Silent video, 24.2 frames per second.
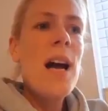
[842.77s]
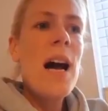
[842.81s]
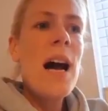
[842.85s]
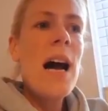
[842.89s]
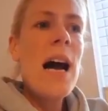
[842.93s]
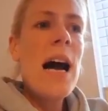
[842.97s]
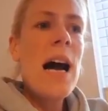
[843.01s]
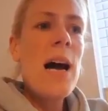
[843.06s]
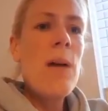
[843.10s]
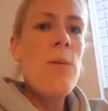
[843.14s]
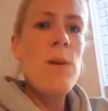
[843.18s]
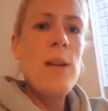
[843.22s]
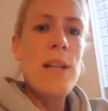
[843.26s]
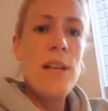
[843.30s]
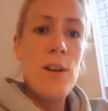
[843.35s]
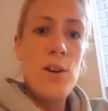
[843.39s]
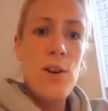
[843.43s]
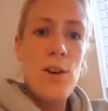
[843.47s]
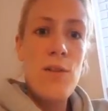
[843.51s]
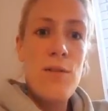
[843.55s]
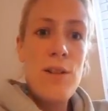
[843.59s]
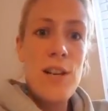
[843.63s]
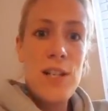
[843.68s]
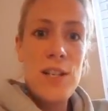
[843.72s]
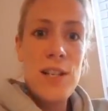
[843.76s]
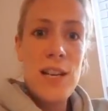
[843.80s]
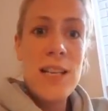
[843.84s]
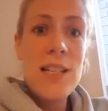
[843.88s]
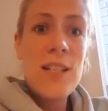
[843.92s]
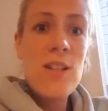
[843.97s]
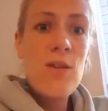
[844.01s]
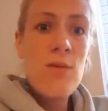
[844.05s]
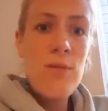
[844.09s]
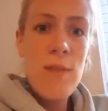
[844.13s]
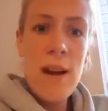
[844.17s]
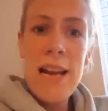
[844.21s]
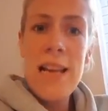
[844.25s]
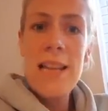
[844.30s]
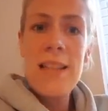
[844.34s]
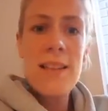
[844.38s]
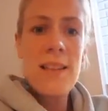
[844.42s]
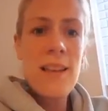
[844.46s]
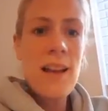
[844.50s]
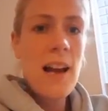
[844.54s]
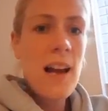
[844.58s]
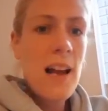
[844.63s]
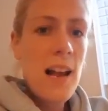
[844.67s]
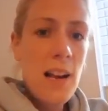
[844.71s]
I will encourage that. It's great.
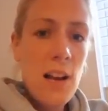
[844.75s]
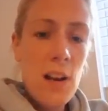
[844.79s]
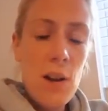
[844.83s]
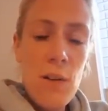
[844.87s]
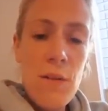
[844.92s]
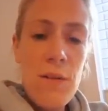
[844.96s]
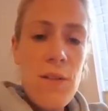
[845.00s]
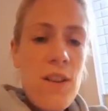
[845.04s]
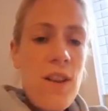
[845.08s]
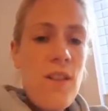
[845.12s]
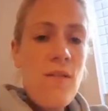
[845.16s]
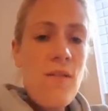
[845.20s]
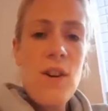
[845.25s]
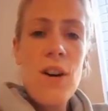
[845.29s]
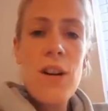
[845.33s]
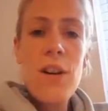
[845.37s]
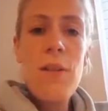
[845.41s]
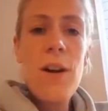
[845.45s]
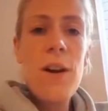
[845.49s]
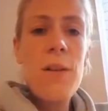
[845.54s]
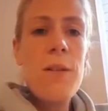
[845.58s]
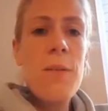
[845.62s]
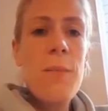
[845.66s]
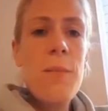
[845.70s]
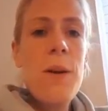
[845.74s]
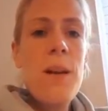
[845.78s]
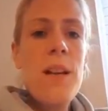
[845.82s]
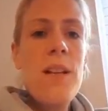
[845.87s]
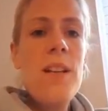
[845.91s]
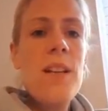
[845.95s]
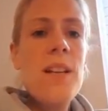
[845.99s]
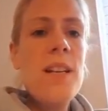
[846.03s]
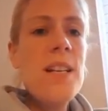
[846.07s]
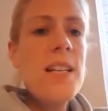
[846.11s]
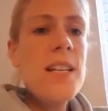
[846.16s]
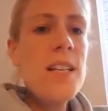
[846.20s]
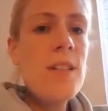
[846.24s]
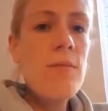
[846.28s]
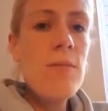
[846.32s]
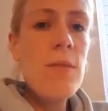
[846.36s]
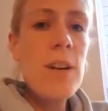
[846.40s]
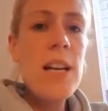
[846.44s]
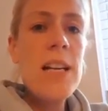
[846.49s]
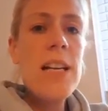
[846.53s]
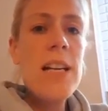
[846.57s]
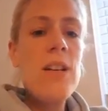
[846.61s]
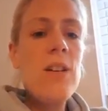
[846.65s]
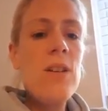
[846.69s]
I love that you've got your own opinion, and it's
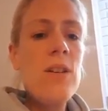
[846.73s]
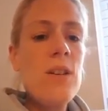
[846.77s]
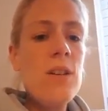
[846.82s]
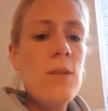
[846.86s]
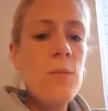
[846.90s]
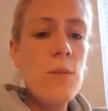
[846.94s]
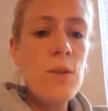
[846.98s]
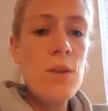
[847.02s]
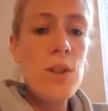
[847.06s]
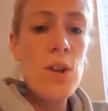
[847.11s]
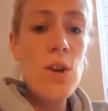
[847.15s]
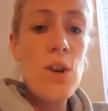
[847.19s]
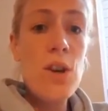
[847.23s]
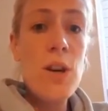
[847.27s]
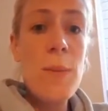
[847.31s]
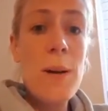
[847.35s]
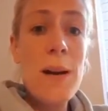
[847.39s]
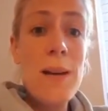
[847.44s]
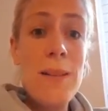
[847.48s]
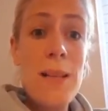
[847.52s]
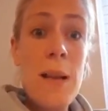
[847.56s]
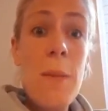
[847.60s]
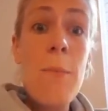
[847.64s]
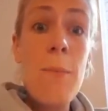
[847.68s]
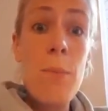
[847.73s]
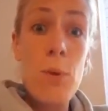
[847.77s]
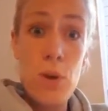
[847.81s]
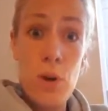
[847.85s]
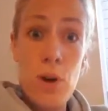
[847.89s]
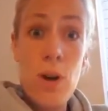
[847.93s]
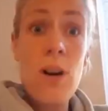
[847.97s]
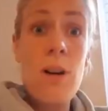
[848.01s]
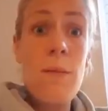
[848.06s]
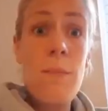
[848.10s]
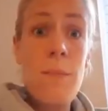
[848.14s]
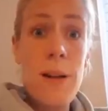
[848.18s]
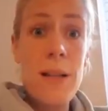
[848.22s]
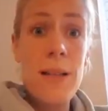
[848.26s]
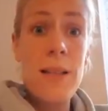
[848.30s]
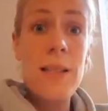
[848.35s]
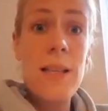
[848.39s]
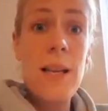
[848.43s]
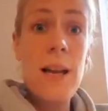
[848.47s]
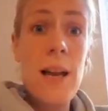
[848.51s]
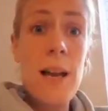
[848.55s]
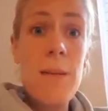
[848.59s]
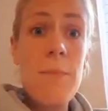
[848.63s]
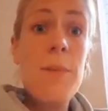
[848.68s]
really good, and we'll talk about it, but not at
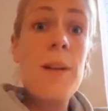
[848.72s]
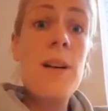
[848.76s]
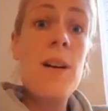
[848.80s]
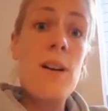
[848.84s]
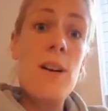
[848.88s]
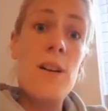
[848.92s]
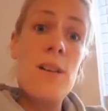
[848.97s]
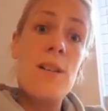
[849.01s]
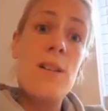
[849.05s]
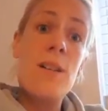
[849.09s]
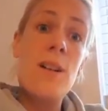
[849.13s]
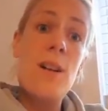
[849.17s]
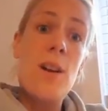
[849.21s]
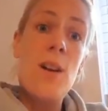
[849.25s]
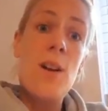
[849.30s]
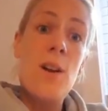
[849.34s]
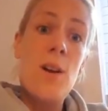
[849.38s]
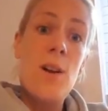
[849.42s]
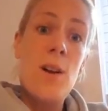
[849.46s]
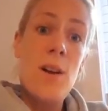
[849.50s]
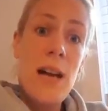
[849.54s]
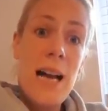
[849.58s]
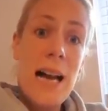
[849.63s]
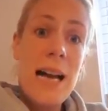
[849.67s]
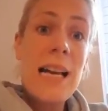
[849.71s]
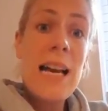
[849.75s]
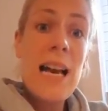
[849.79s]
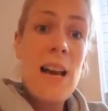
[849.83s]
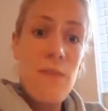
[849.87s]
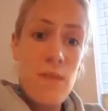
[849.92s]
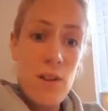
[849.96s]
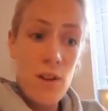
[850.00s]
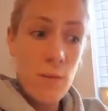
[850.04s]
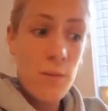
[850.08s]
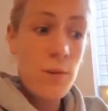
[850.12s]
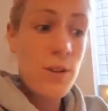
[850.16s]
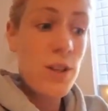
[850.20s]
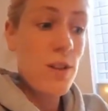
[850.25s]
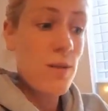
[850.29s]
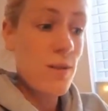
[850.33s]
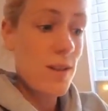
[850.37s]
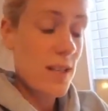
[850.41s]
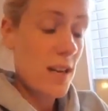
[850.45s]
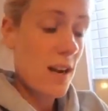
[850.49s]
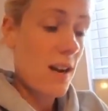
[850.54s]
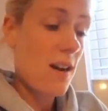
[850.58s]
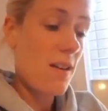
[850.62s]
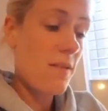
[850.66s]
bedtime, because I gave you the
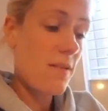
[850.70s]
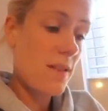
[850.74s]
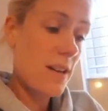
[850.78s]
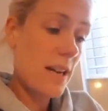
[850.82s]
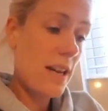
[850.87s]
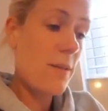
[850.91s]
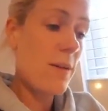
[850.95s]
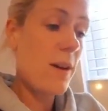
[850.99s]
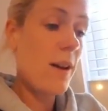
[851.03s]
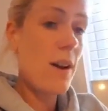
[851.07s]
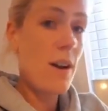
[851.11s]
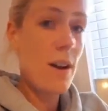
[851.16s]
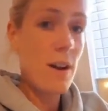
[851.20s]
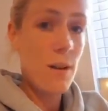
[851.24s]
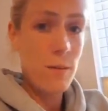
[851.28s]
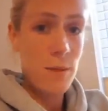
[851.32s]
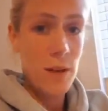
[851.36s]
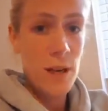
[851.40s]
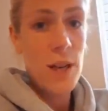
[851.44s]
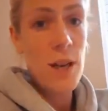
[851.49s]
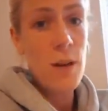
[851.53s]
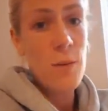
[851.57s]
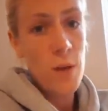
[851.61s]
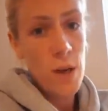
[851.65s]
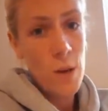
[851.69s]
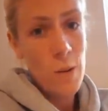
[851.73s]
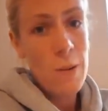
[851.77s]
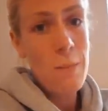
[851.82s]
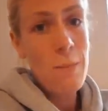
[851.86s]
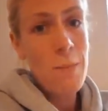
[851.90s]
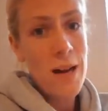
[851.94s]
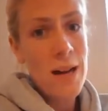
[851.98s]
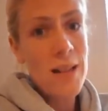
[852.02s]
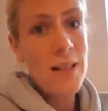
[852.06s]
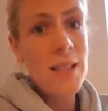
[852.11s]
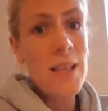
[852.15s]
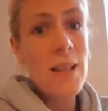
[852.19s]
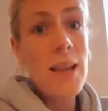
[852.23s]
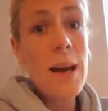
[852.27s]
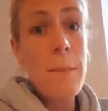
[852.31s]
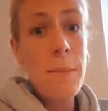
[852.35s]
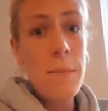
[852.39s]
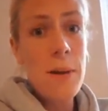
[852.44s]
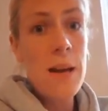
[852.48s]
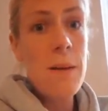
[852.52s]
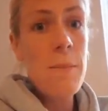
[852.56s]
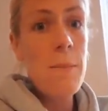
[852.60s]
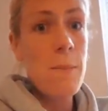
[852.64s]
opportunity half an hour ago, going back to that,
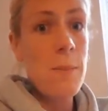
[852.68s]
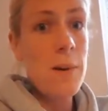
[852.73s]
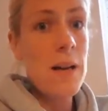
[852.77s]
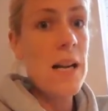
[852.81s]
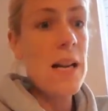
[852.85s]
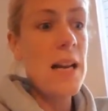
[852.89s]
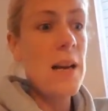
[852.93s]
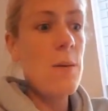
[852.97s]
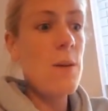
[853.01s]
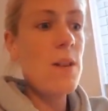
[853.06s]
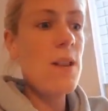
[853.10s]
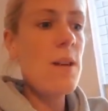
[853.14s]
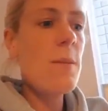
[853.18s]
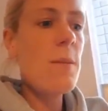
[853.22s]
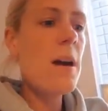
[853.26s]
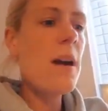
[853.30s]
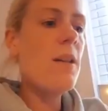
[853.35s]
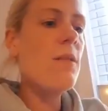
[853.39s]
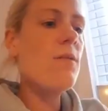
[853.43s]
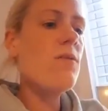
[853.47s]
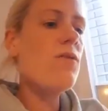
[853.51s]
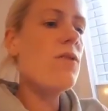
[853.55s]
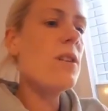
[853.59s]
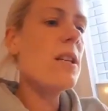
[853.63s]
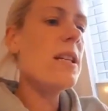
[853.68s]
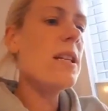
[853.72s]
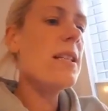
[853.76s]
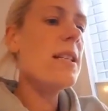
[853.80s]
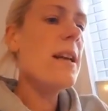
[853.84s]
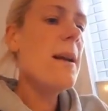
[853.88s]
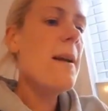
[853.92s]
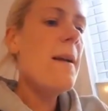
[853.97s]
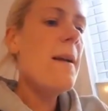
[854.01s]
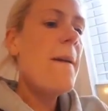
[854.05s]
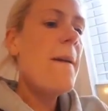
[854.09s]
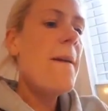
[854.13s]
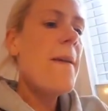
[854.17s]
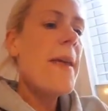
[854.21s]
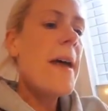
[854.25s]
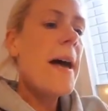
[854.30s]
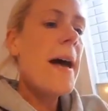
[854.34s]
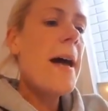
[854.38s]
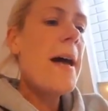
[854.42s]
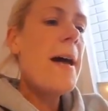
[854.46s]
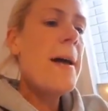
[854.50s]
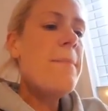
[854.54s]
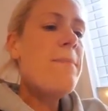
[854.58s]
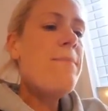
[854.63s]
being clear with your boundaries.
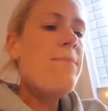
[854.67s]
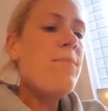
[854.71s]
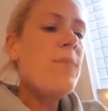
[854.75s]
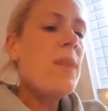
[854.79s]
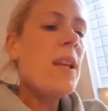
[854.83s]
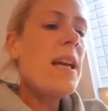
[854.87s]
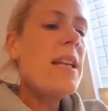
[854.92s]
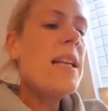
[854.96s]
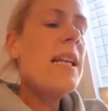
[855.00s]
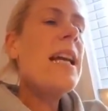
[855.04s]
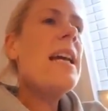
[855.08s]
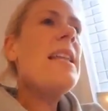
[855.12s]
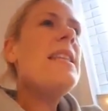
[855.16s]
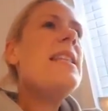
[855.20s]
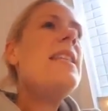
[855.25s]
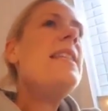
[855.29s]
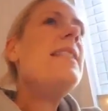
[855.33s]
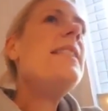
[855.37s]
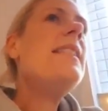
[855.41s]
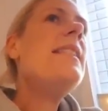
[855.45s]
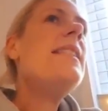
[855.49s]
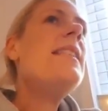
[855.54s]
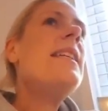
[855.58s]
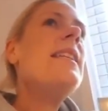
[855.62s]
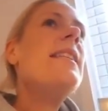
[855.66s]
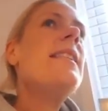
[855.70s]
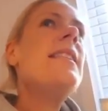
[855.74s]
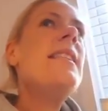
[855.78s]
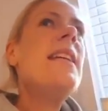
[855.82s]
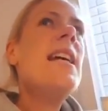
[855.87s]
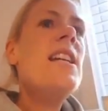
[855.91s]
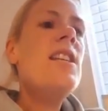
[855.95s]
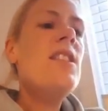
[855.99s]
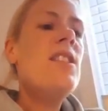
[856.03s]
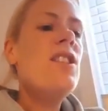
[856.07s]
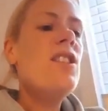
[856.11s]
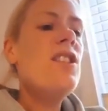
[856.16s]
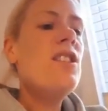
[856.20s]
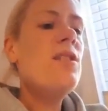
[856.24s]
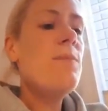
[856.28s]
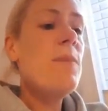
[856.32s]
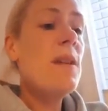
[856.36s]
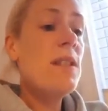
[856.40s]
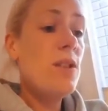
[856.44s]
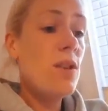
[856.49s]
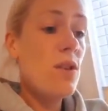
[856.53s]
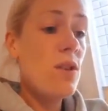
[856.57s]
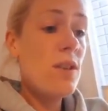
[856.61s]
And again, this stage that
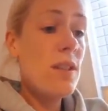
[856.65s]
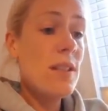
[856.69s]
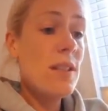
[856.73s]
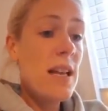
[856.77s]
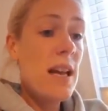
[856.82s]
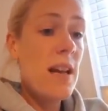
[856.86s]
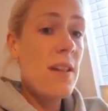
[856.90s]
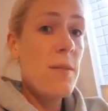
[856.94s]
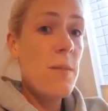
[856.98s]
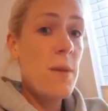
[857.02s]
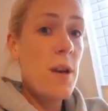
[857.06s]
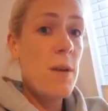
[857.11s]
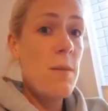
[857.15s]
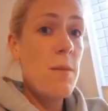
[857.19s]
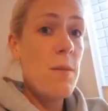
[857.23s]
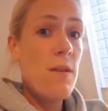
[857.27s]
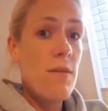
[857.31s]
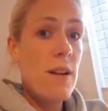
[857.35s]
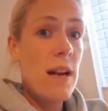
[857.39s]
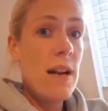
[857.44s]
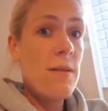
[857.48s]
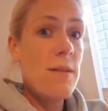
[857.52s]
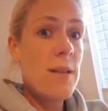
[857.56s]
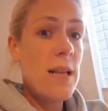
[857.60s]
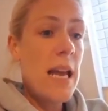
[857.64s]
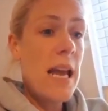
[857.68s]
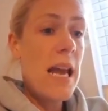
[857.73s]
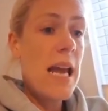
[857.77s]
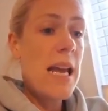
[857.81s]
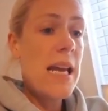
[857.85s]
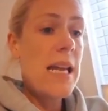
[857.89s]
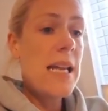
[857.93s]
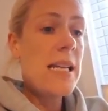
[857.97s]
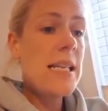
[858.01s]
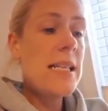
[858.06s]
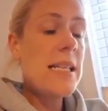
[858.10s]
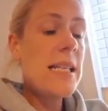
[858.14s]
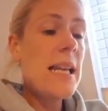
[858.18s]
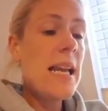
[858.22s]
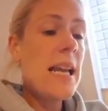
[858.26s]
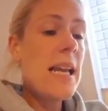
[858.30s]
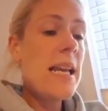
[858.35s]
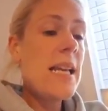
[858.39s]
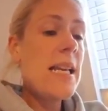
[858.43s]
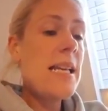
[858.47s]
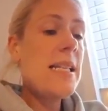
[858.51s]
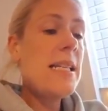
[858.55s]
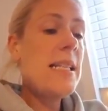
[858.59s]
my daughter's at the moment, around 8,
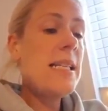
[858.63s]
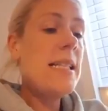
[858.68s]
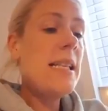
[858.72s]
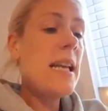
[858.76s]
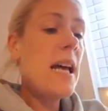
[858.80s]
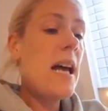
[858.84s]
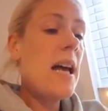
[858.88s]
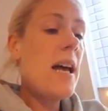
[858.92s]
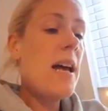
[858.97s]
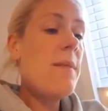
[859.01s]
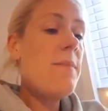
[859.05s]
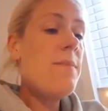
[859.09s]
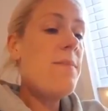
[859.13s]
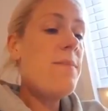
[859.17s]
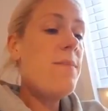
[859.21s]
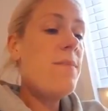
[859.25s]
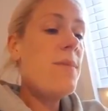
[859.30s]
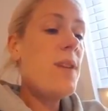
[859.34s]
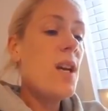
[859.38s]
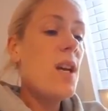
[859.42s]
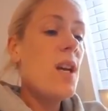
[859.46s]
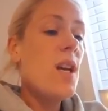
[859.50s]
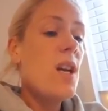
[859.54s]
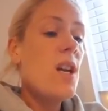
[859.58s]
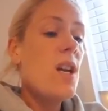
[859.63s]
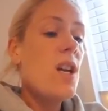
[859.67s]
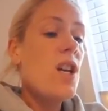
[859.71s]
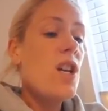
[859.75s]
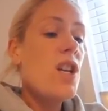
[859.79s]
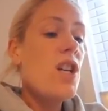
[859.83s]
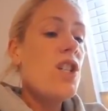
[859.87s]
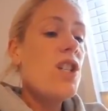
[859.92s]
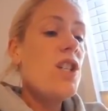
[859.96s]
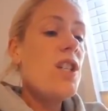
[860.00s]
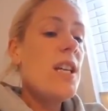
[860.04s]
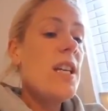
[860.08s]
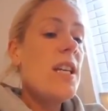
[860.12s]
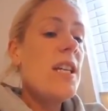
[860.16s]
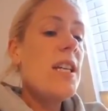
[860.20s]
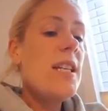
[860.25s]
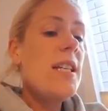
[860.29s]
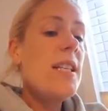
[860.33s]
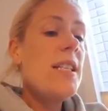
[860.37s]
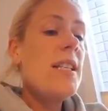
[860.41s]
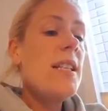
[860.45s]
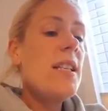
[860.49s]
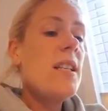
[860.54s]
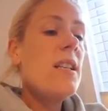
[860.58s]
is
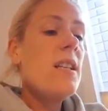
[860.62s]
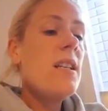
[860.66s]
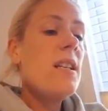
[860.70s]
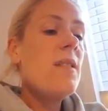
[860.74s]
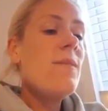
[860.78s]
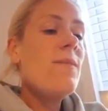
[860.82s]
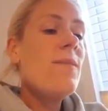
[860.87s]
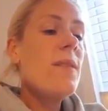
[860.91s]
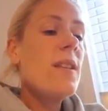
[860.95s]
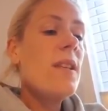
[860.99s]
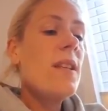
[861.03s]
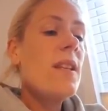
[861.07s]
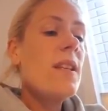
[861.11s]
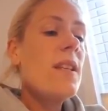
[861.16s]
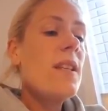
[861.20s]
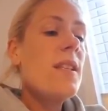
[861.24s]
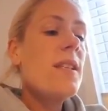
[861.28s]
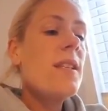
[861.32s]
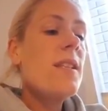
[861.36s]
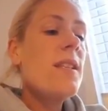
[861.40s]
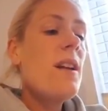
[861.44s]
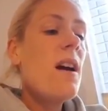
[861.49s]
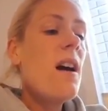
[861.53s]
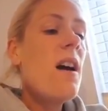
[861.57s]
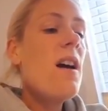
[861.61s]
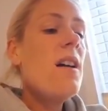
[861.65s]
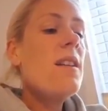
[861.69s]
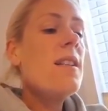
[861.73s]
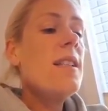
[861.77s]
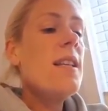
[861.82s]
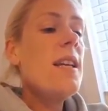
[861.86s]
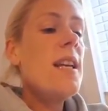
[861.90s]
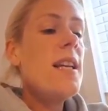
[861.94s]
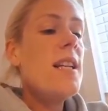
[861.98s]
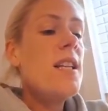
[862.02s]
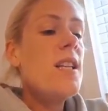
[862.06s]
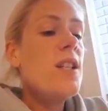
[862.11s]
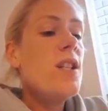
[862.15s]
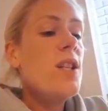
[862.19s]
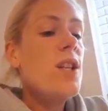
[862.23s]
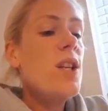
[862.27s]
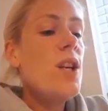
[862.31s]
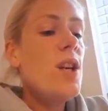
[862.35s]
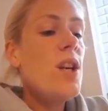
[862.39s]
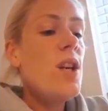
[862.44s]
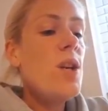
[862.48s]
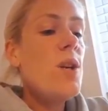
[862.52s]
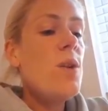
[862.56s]
she's starting
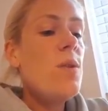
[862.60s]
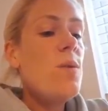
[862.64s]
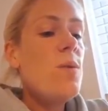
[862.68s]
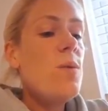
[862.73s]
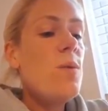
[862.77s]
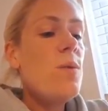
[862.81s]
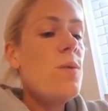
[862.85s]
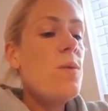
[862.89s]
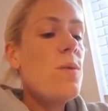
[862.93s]
to